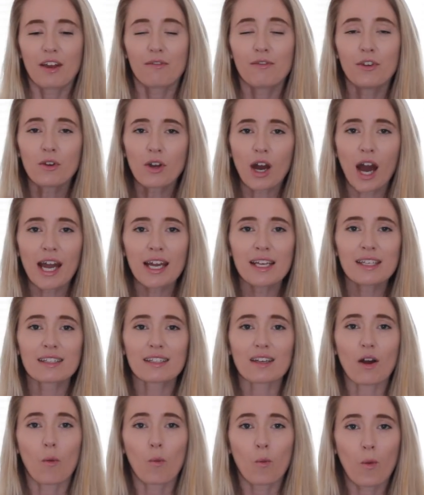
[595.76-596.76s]
if you
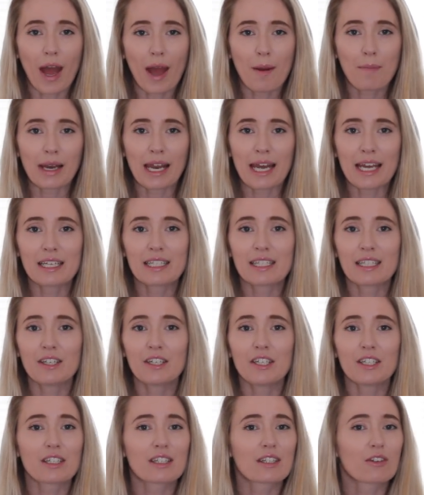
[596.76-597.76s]
guys wear play
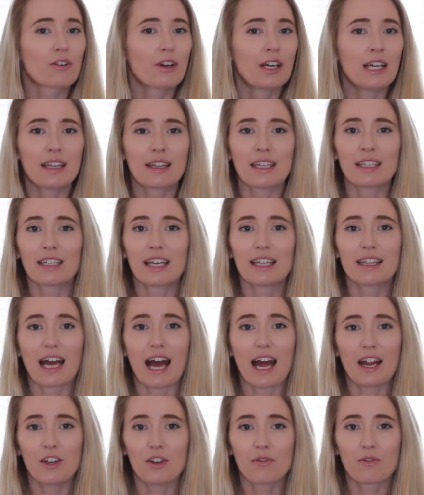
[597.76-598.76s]
suits or anything like
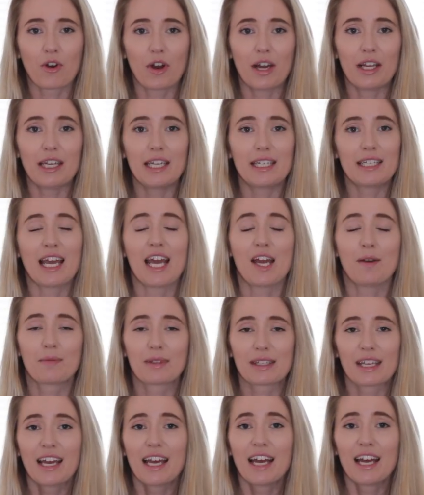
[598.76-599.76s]
that and you've got any
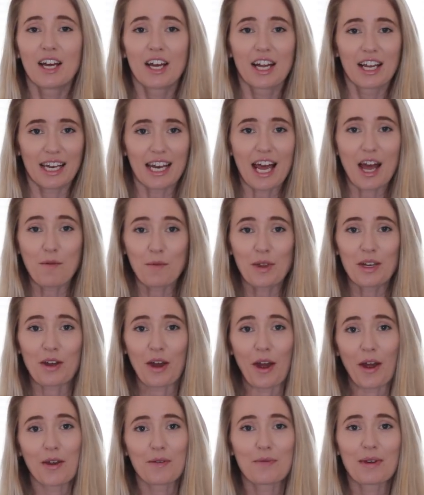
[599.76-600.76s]
tips let me
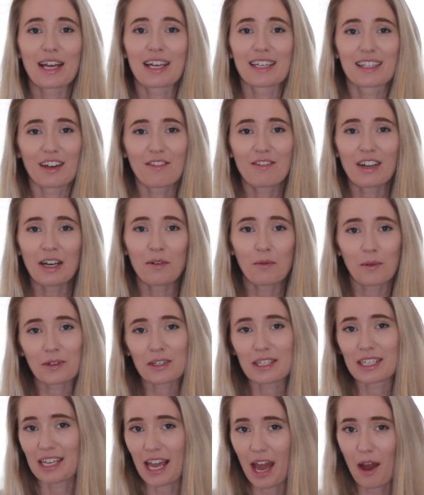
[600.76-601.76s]
know because I really
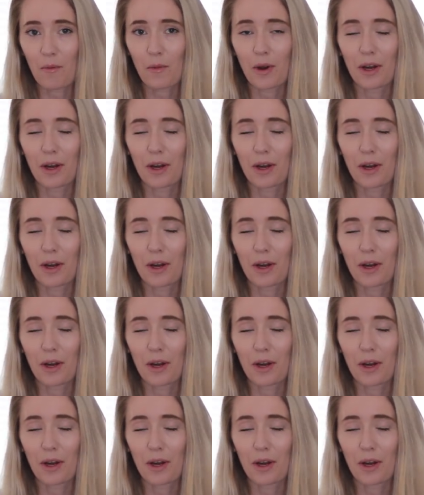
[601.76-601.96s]
want to get